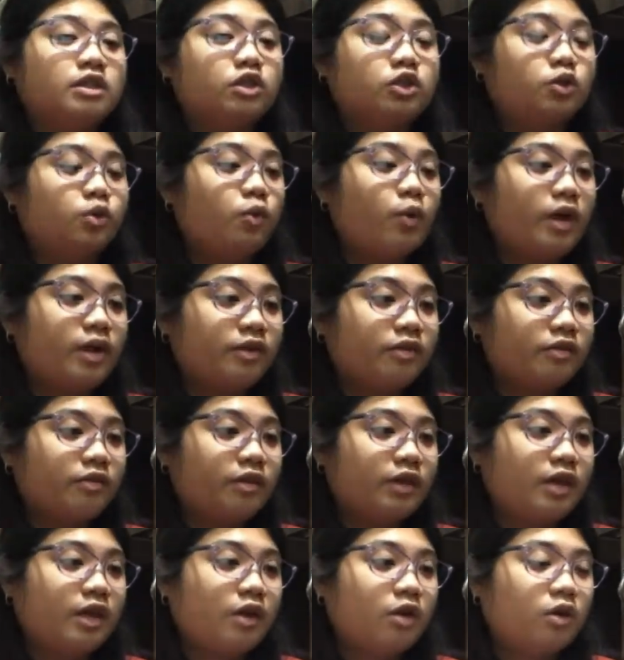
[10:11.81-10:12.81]
do
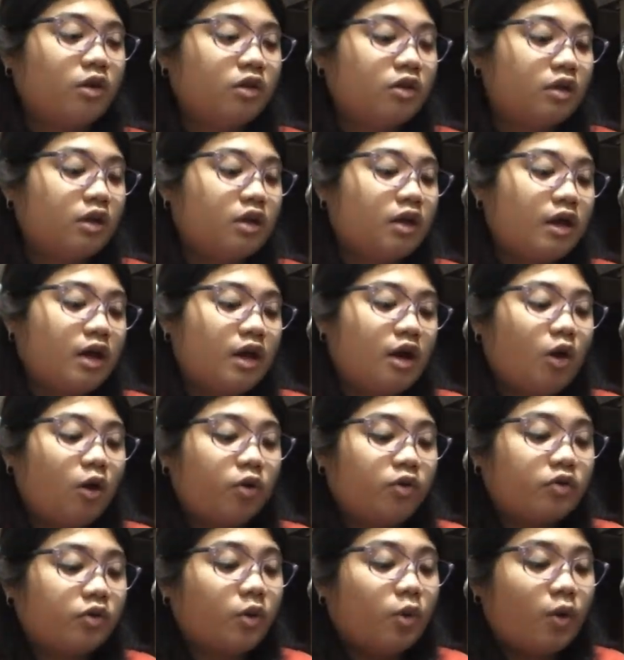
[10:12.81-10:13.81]
anything at all.
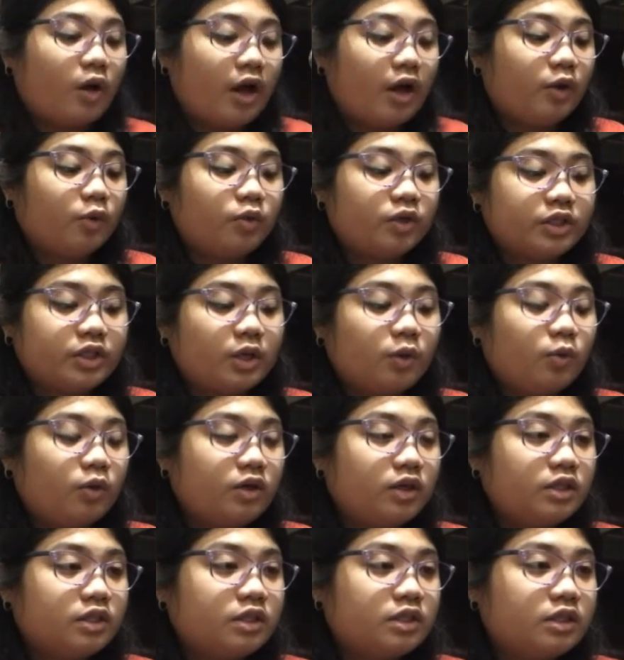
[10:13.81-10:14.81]
Although I wish I
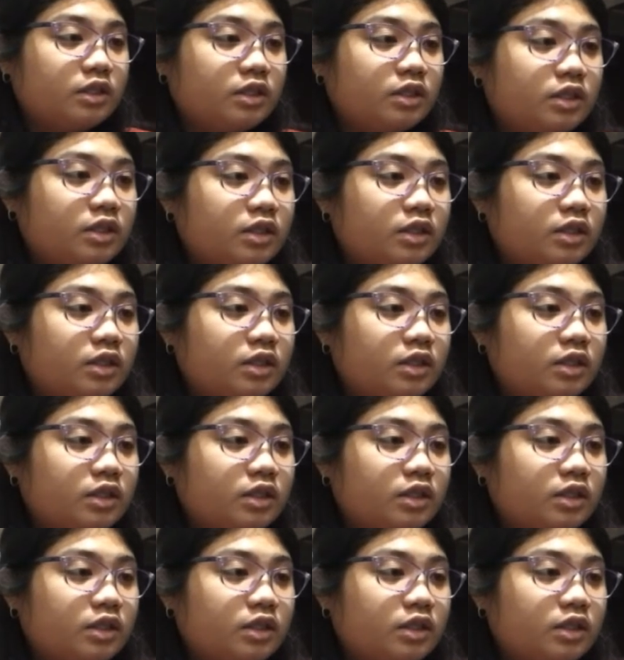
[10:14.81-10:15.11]
was.